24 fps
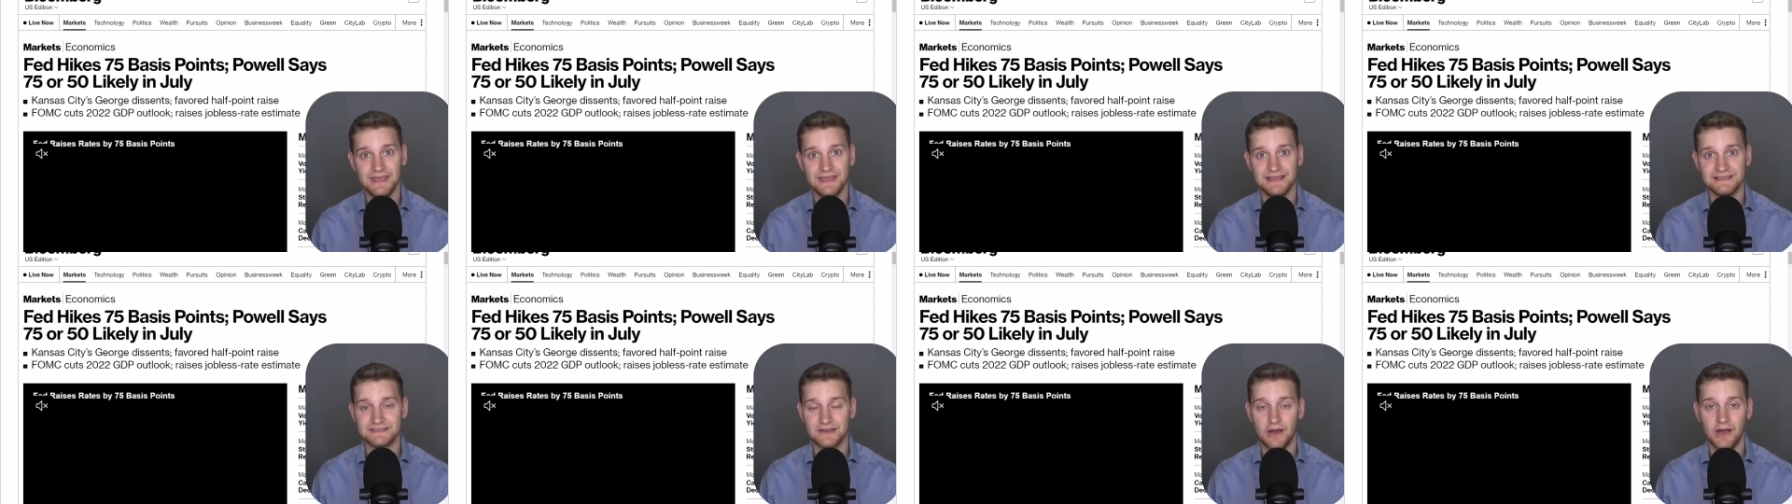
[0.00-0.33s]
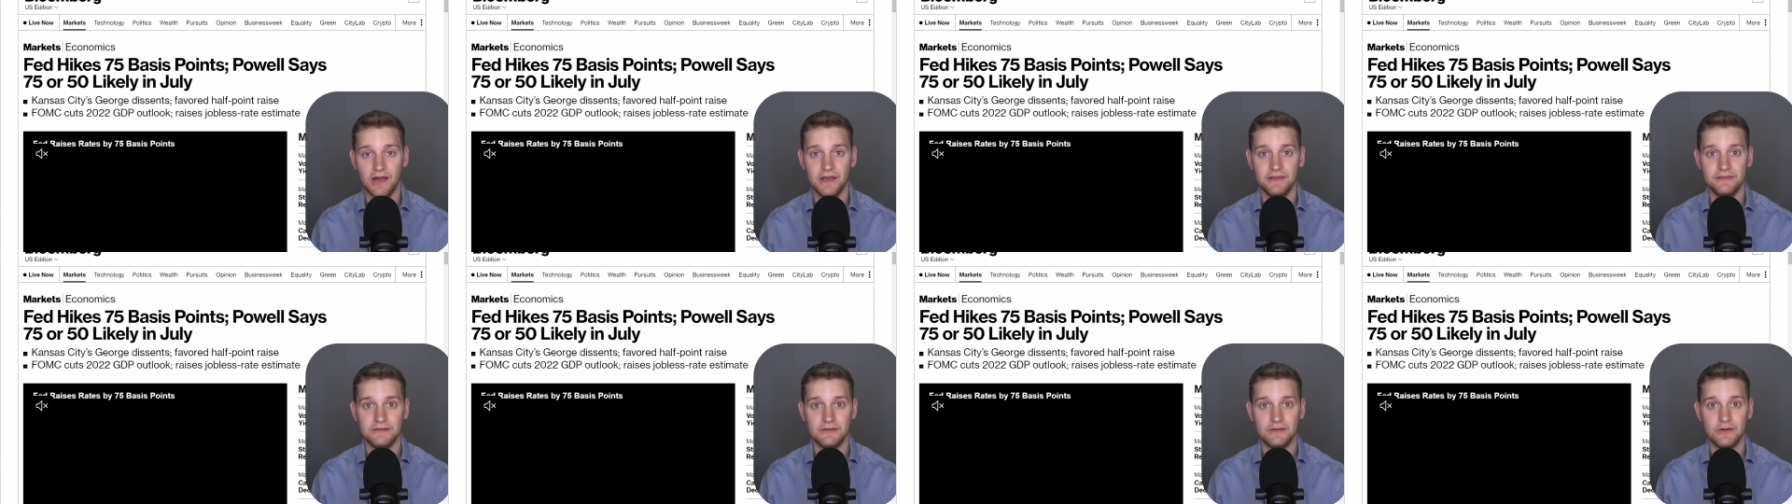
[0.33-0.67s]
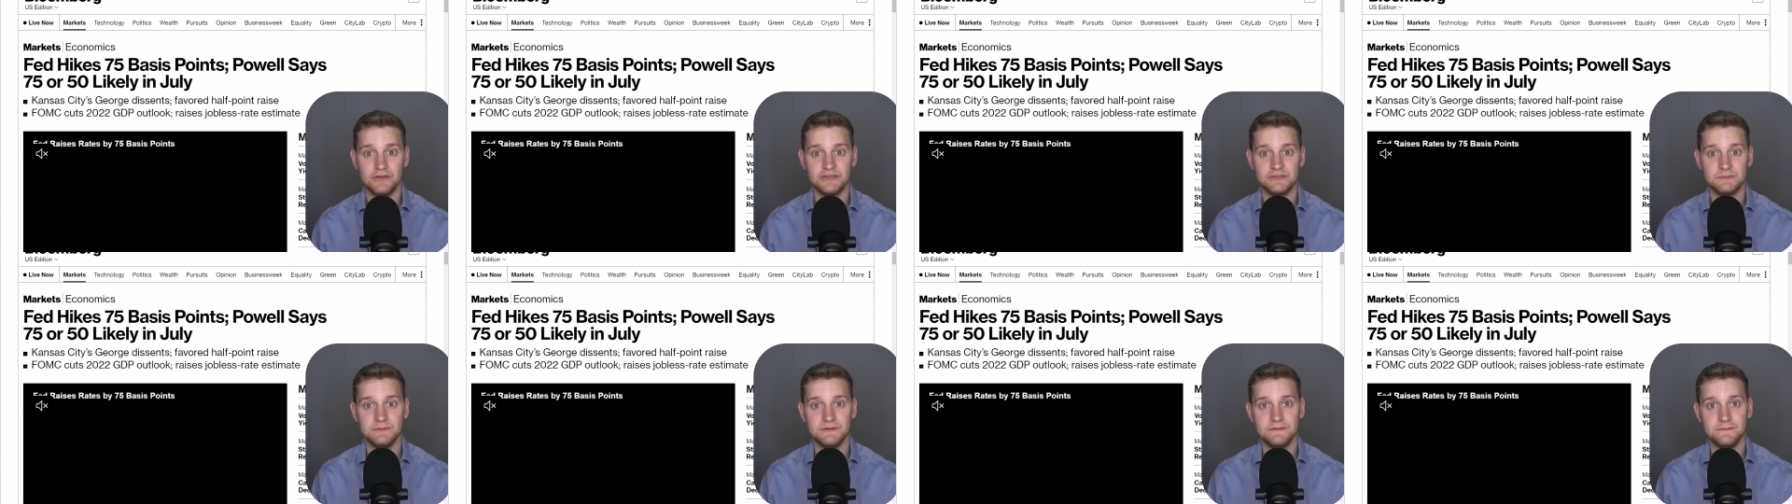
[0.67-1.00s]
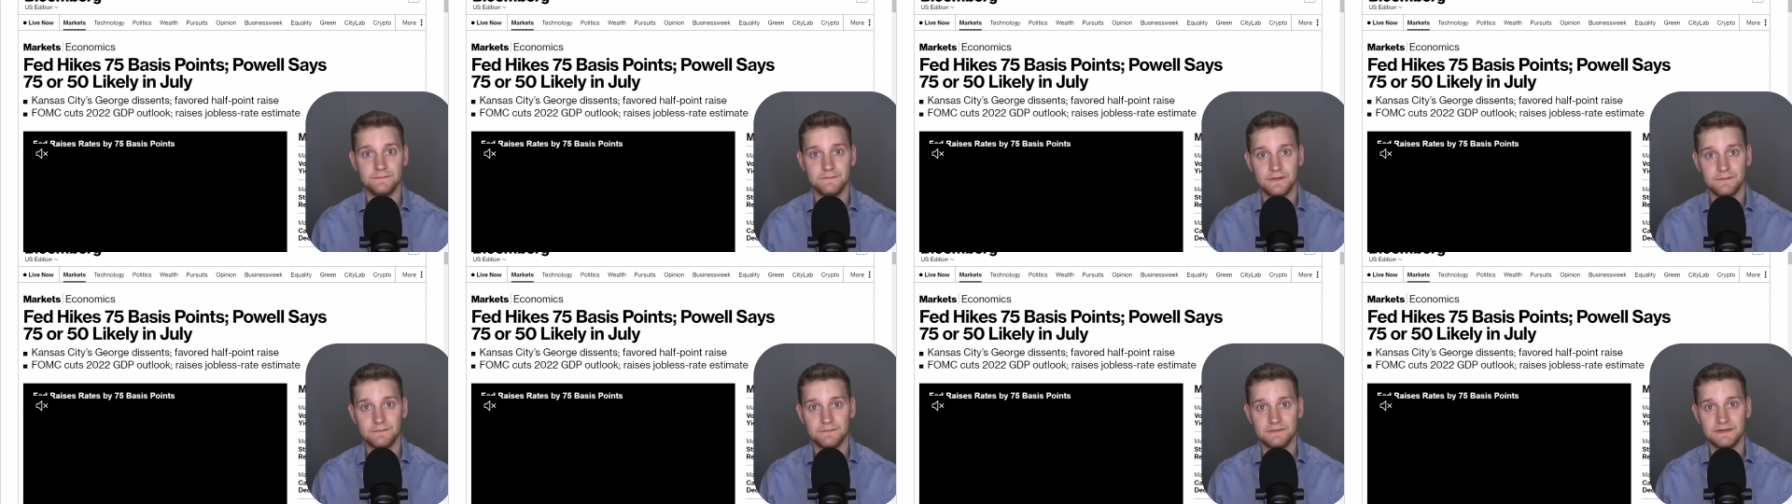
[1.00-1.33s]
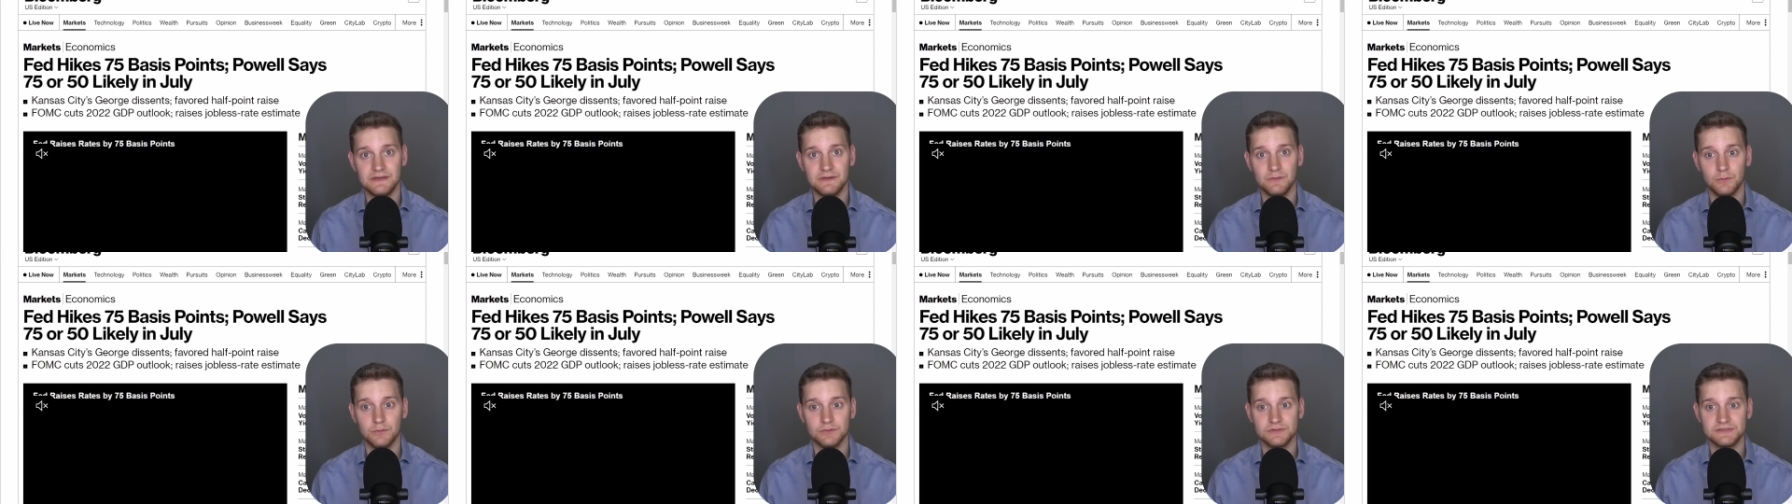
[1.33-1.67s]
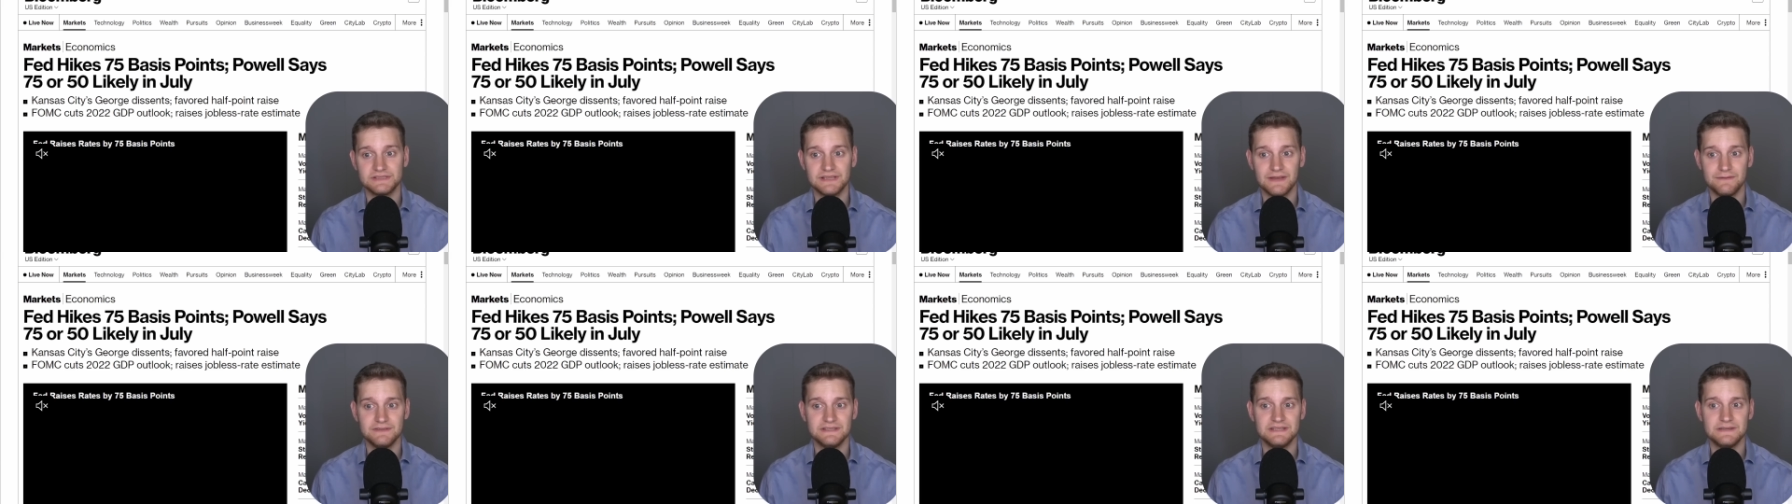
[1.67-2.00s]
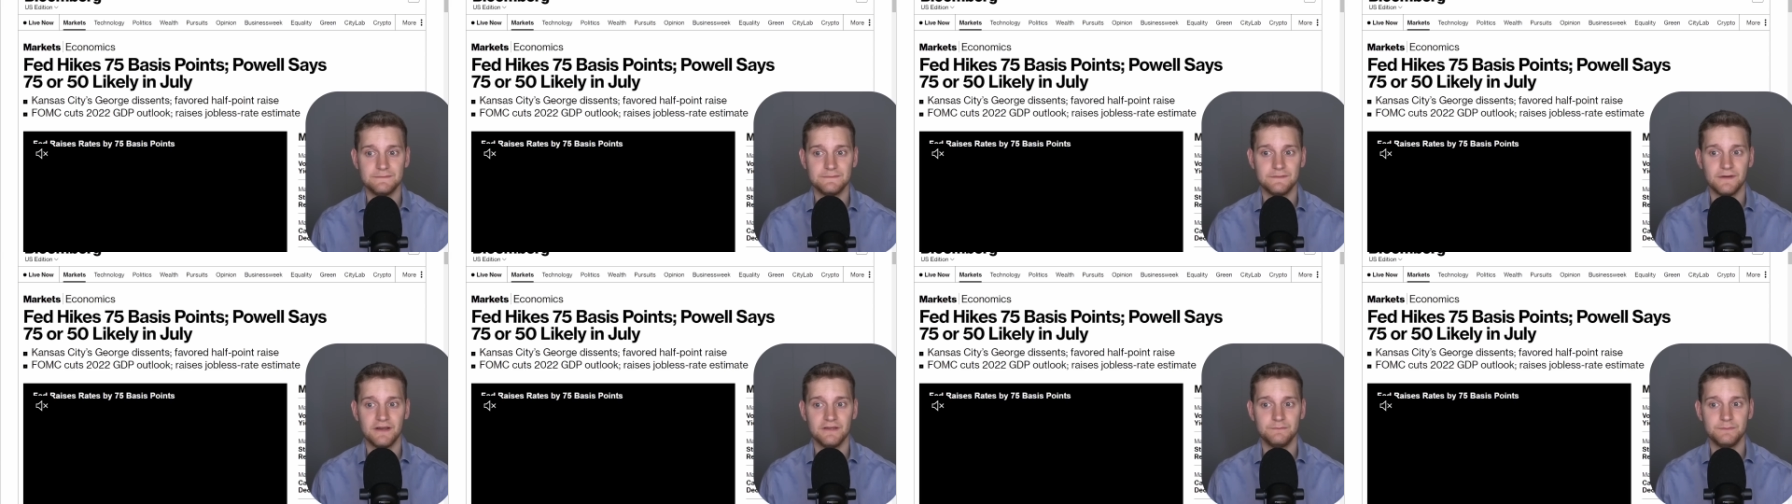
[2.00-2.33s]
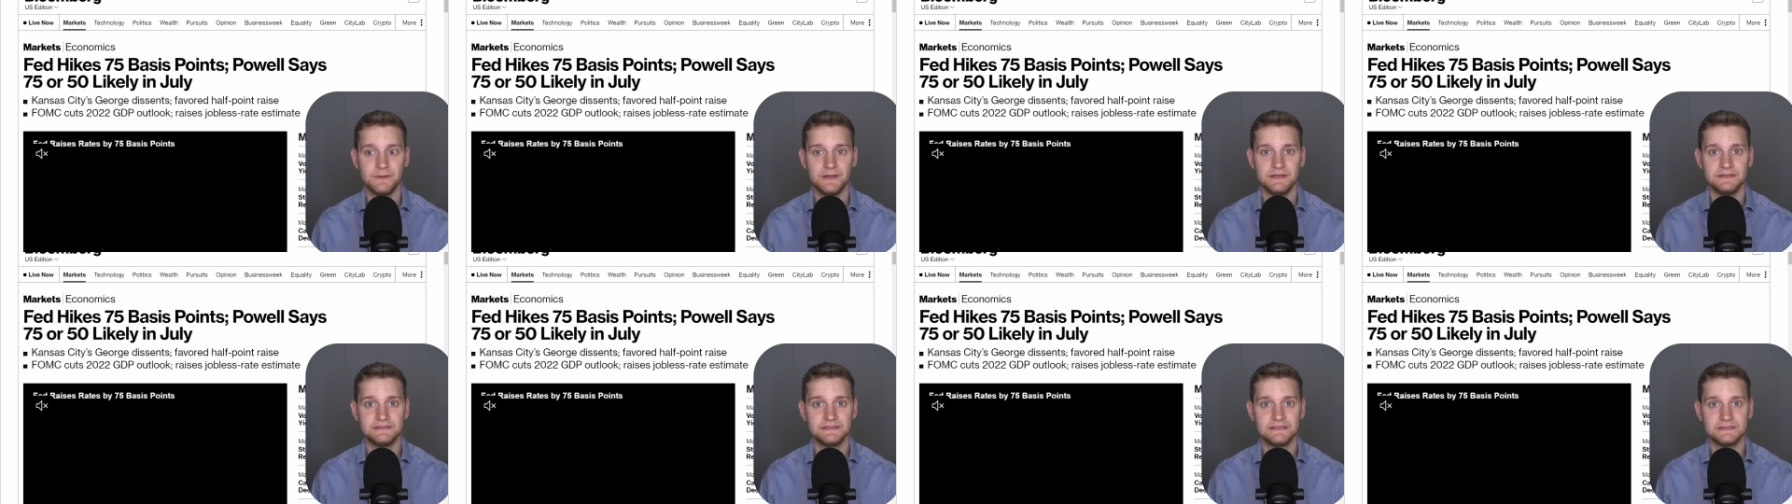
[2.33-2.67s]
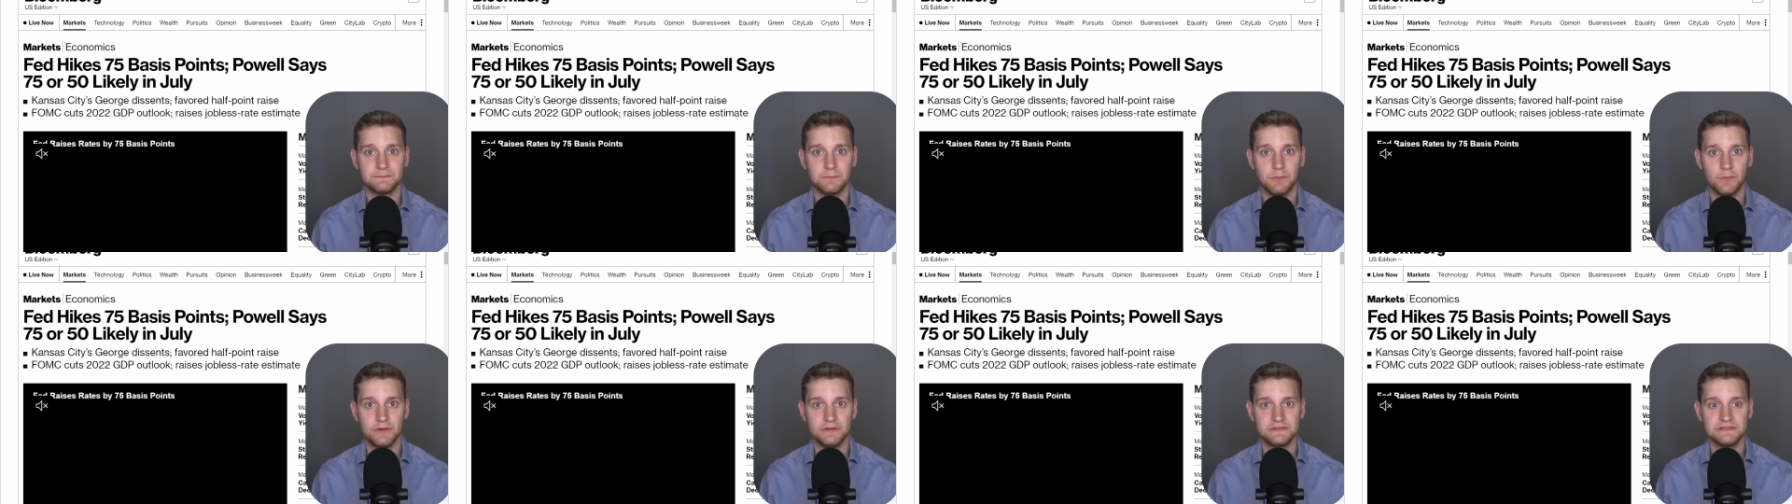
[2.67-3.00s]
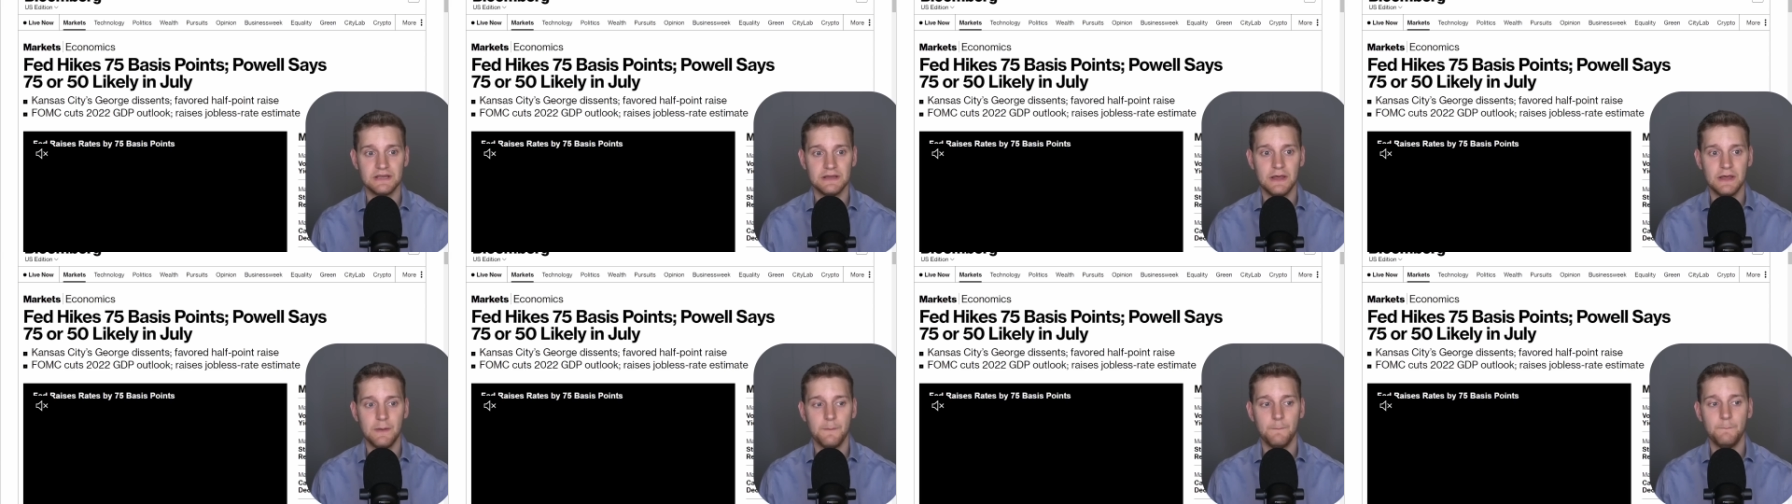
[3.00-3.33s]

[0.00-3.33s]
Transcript: it's either going to be 50 or 75 basis points.